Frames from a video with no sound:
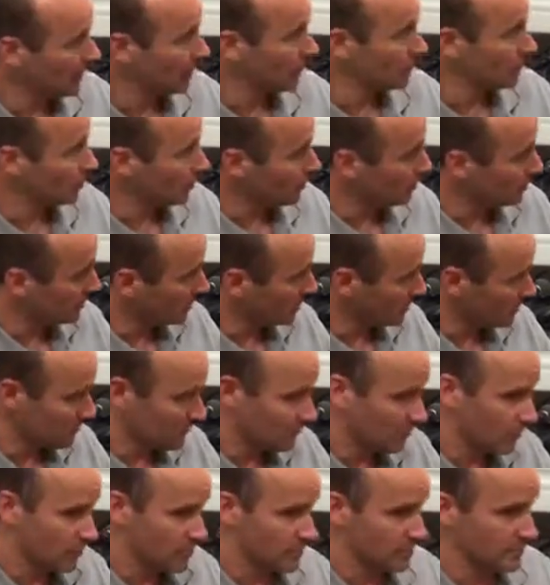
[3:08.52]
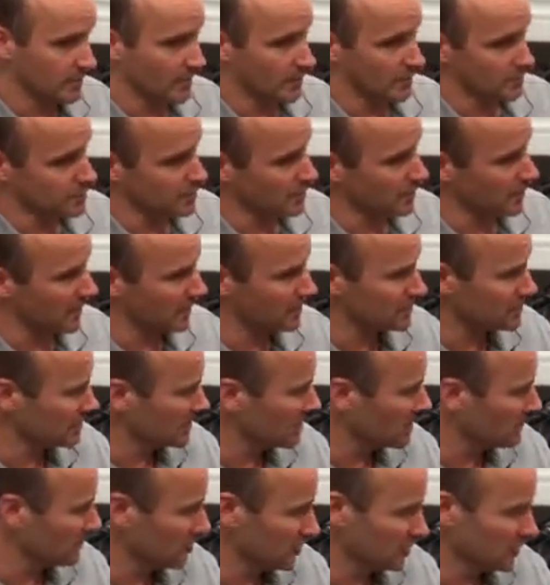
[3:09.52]
That would open up a 40-man spot.
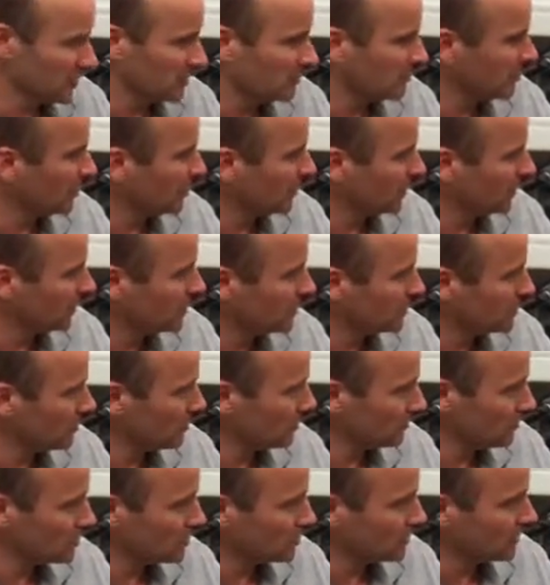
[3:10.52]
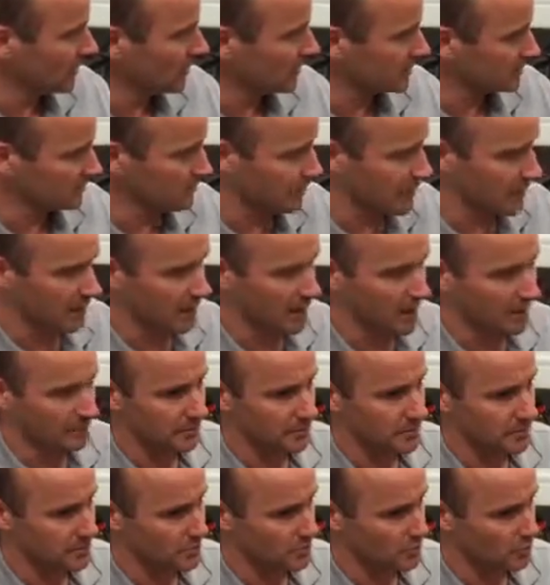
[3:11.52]
Same for Glenn Perkins. I won't be shocked if that
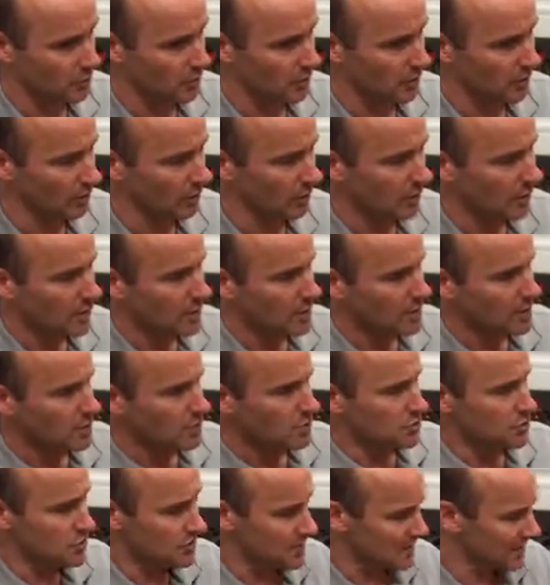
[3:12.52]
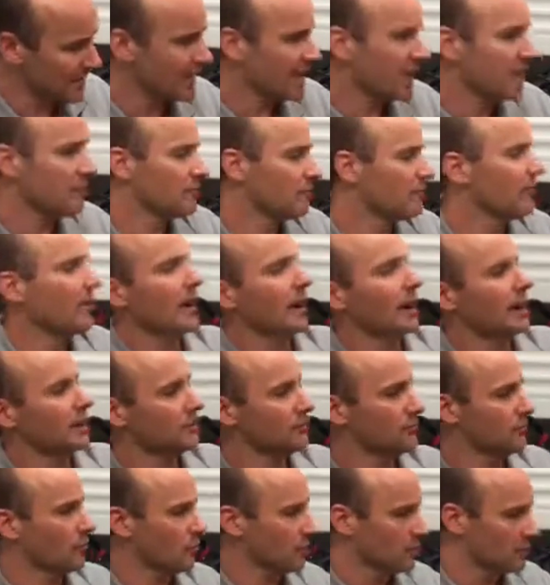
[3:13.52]
happens as well. So you can find
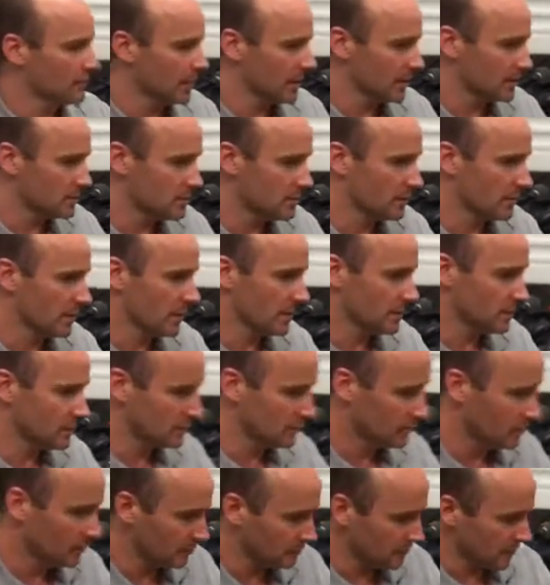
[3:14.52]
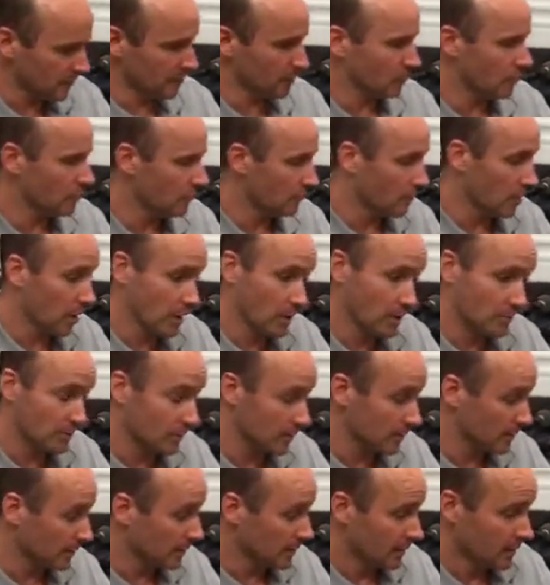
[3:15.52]
a 40-man spot here for Byung-ho Park,
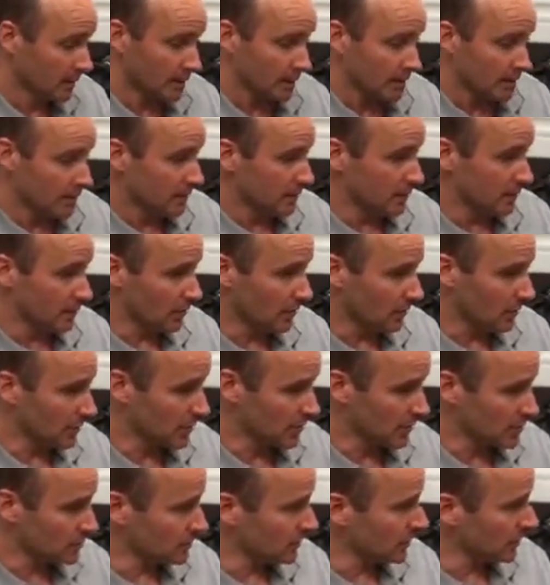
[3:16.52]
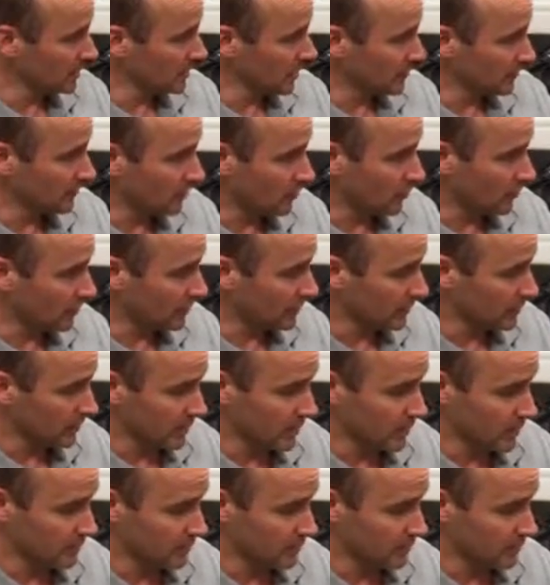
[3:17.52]
but, you know, he has made up for it.